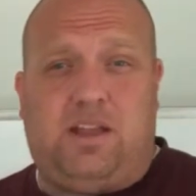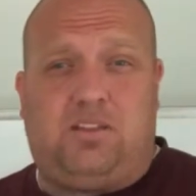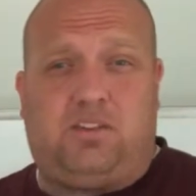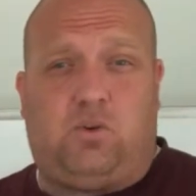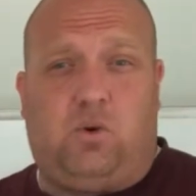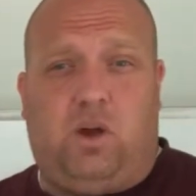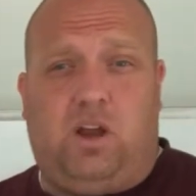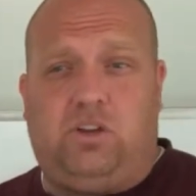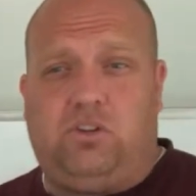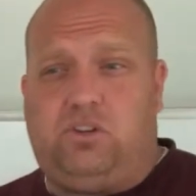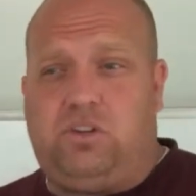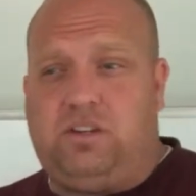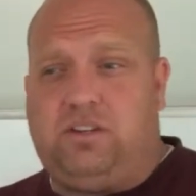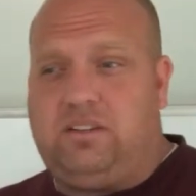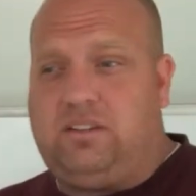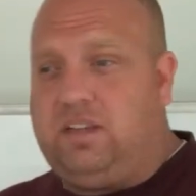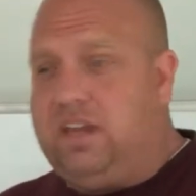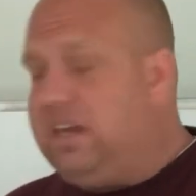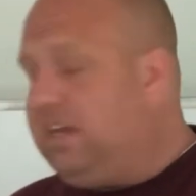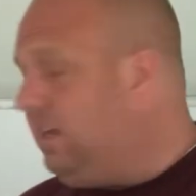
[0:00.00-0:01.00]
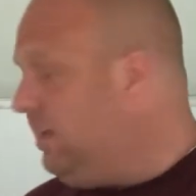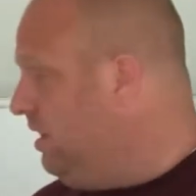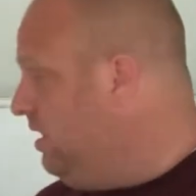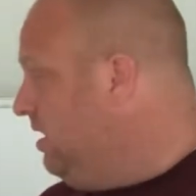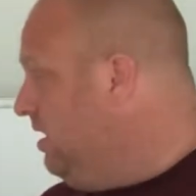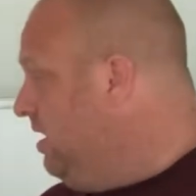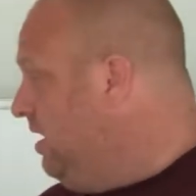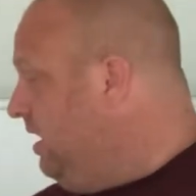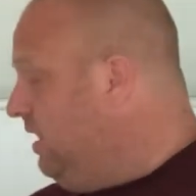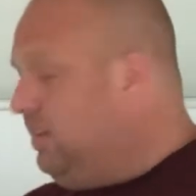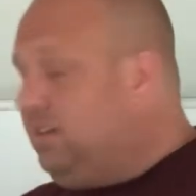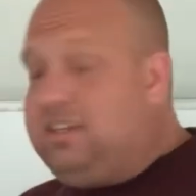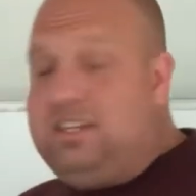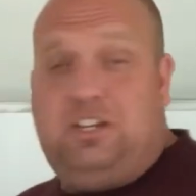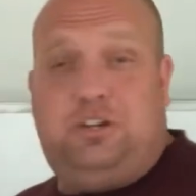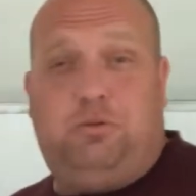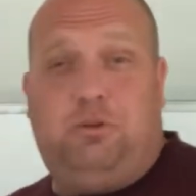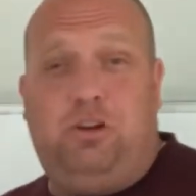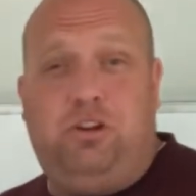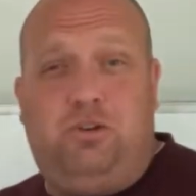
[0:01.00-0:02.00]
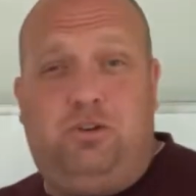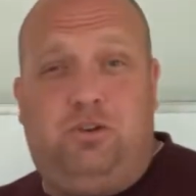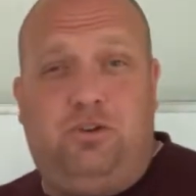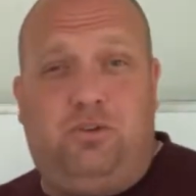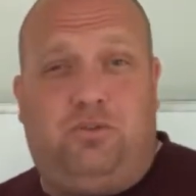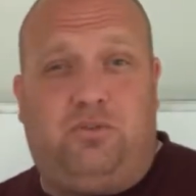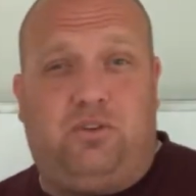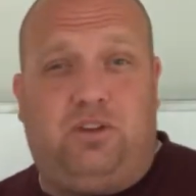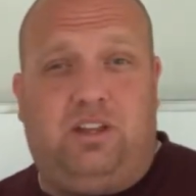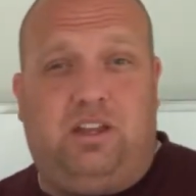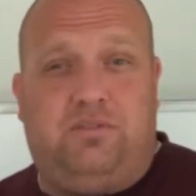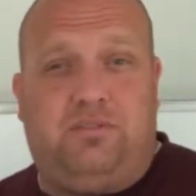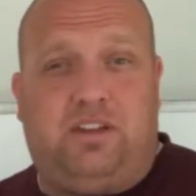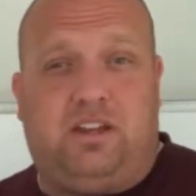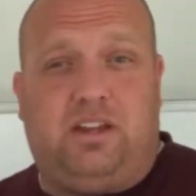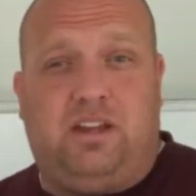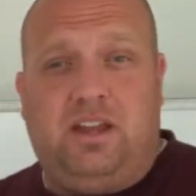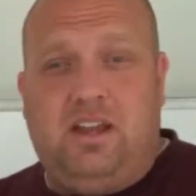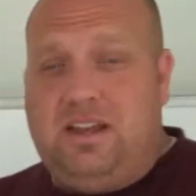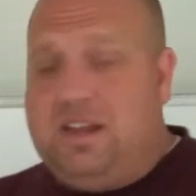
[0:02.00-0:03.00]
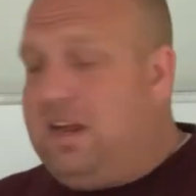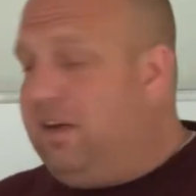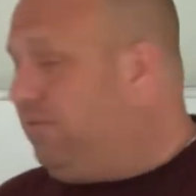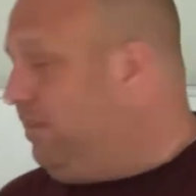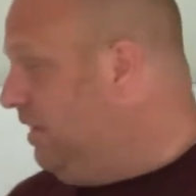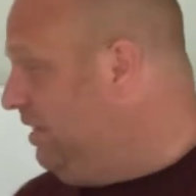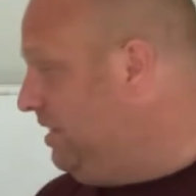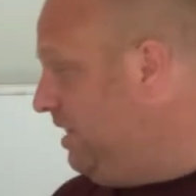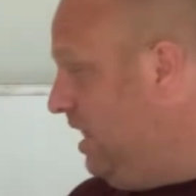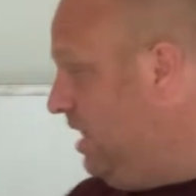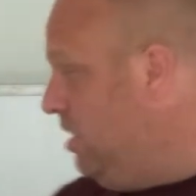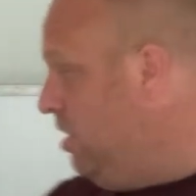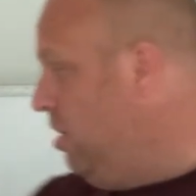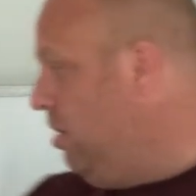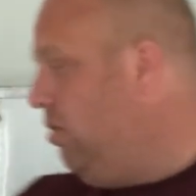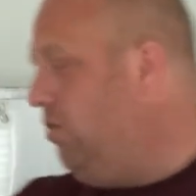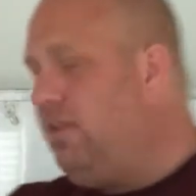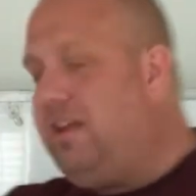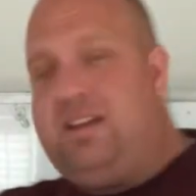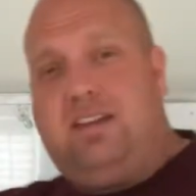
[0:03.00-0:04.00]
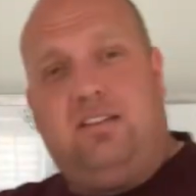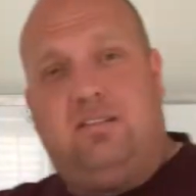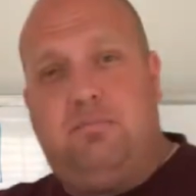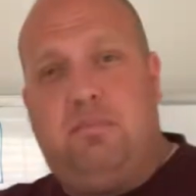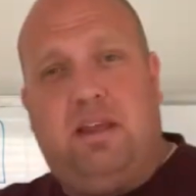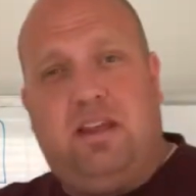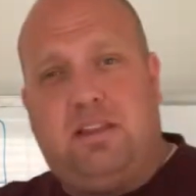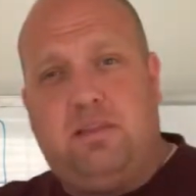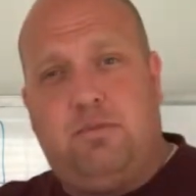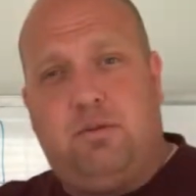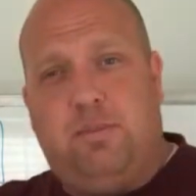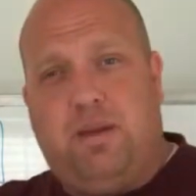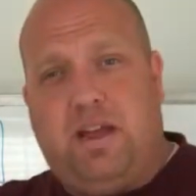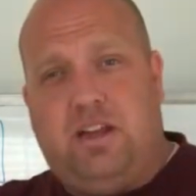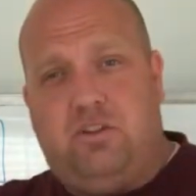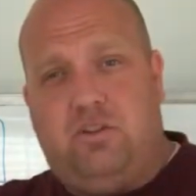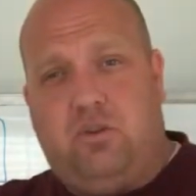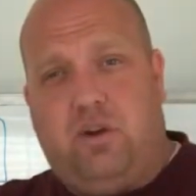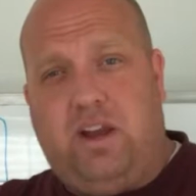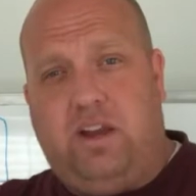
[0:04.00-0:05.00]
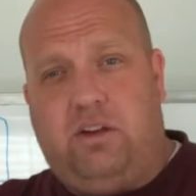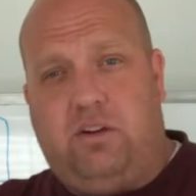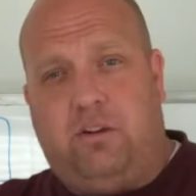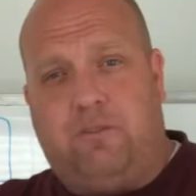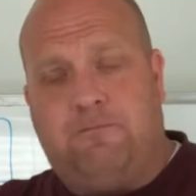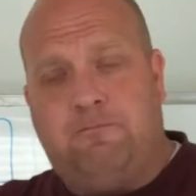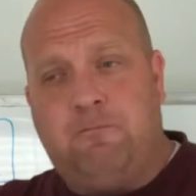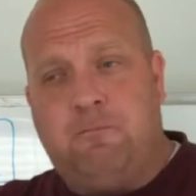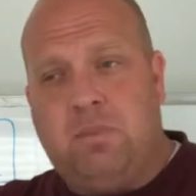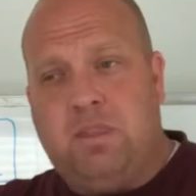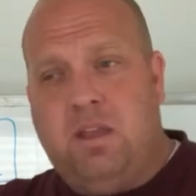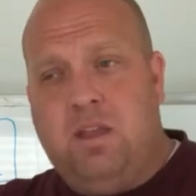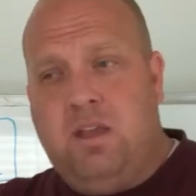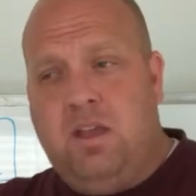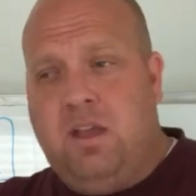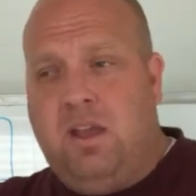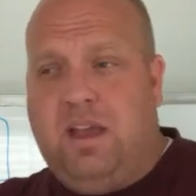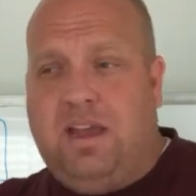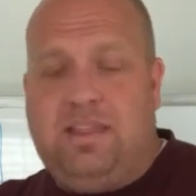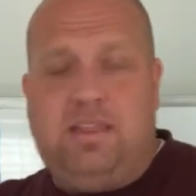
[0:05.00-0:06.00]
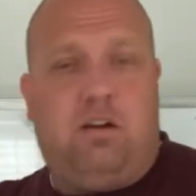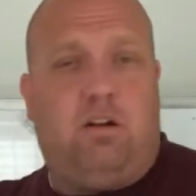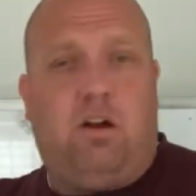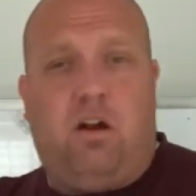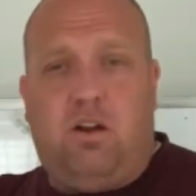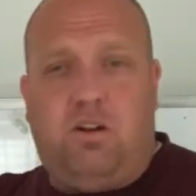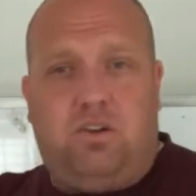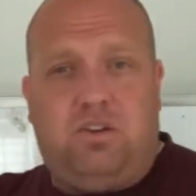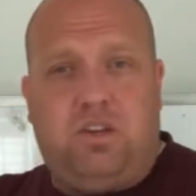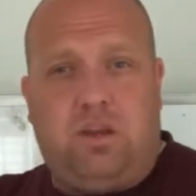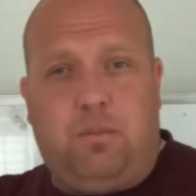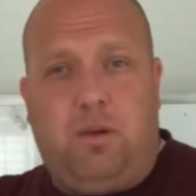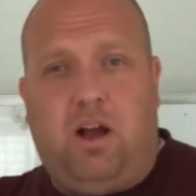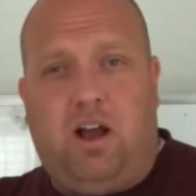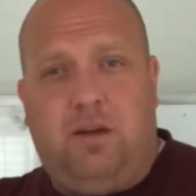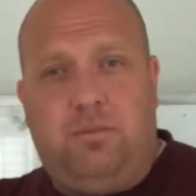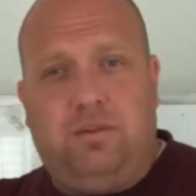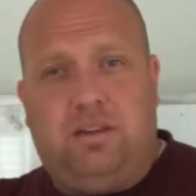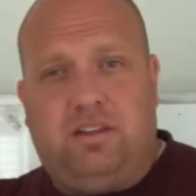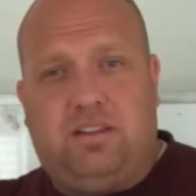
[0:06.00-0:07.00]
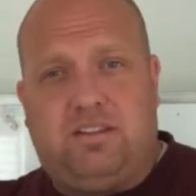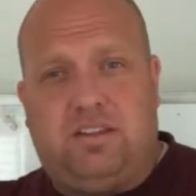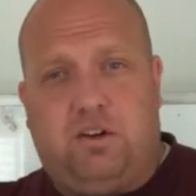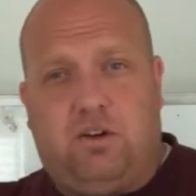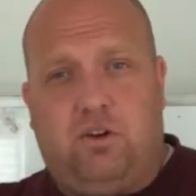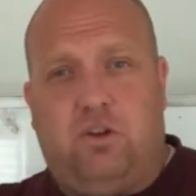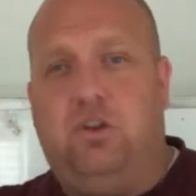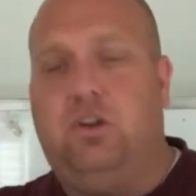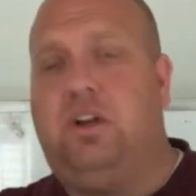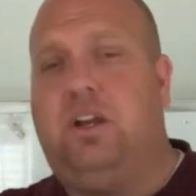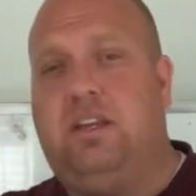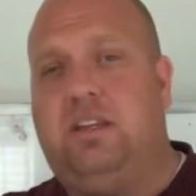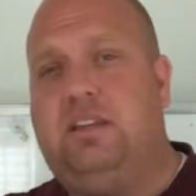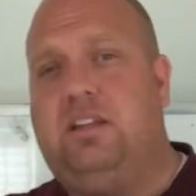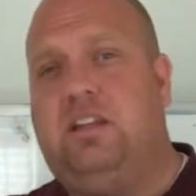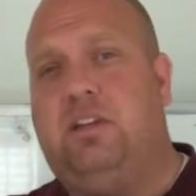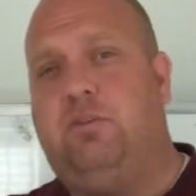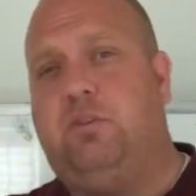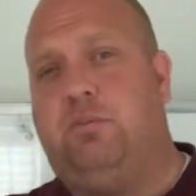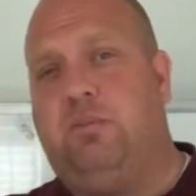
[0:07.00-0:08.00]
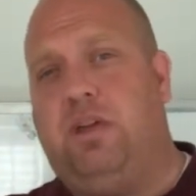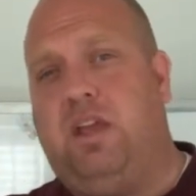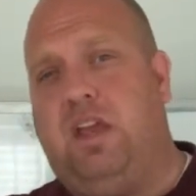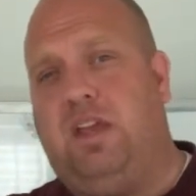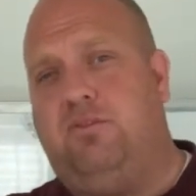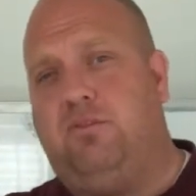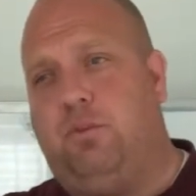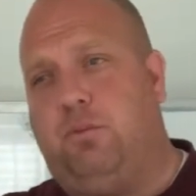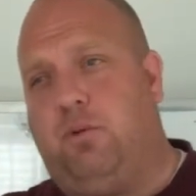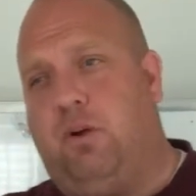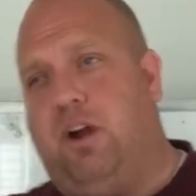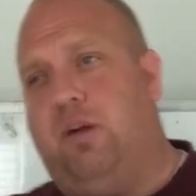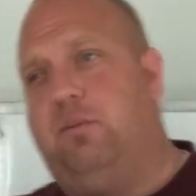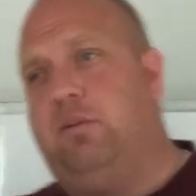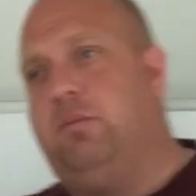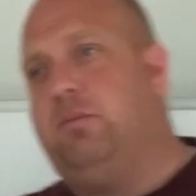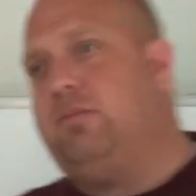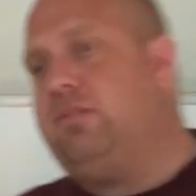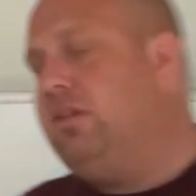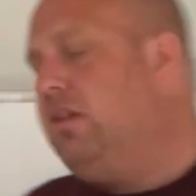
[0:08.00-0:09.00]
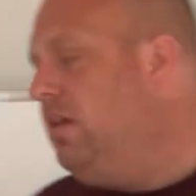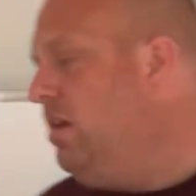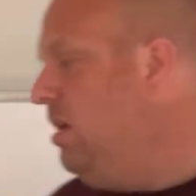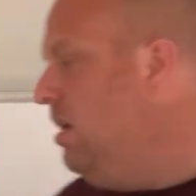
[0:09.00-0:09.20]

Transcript: ask questions like, is this what you do for a living? Now, if they say no, that doesn't make them a bad trainer. And there are some hobbyists that are good at dealing with behavior problems.